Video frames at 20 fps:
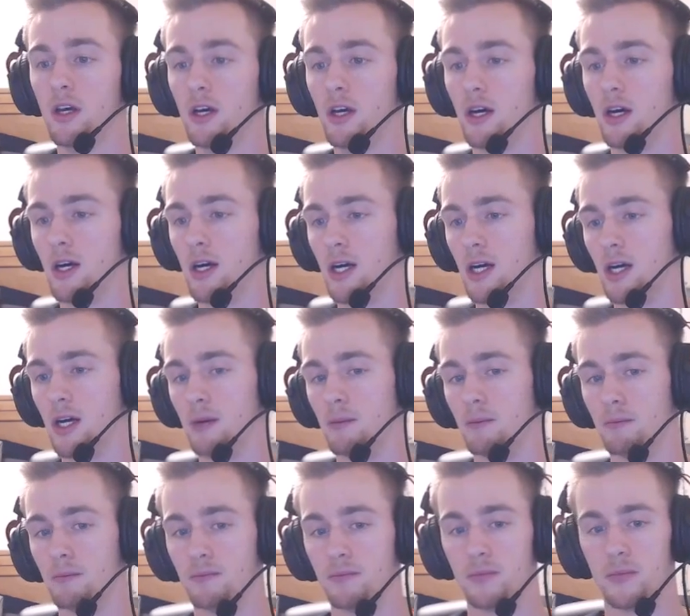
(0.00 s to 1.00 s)

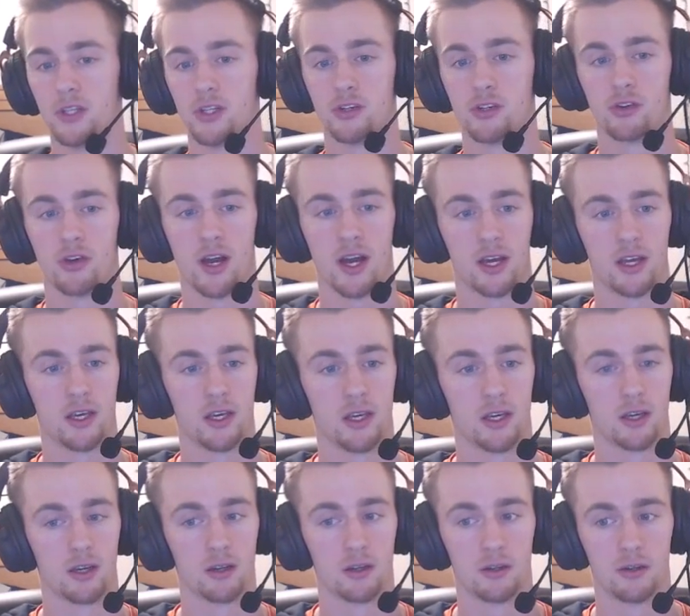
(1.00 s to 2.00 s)
The
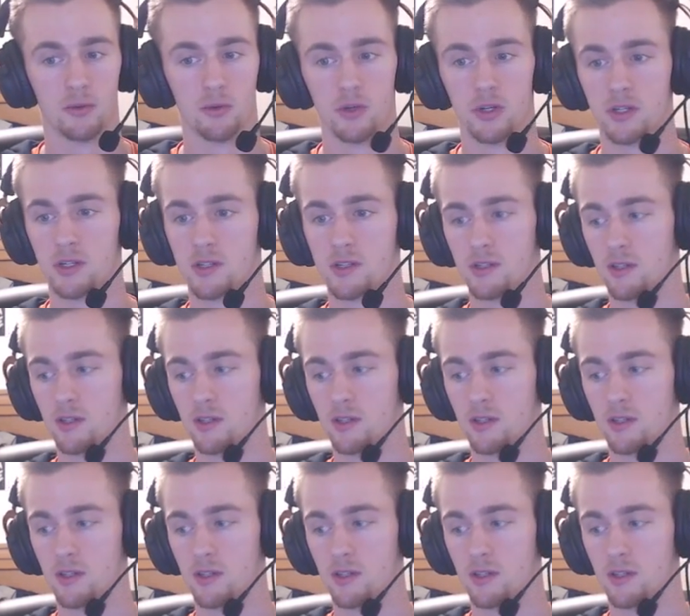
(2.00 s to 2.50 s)
tracking was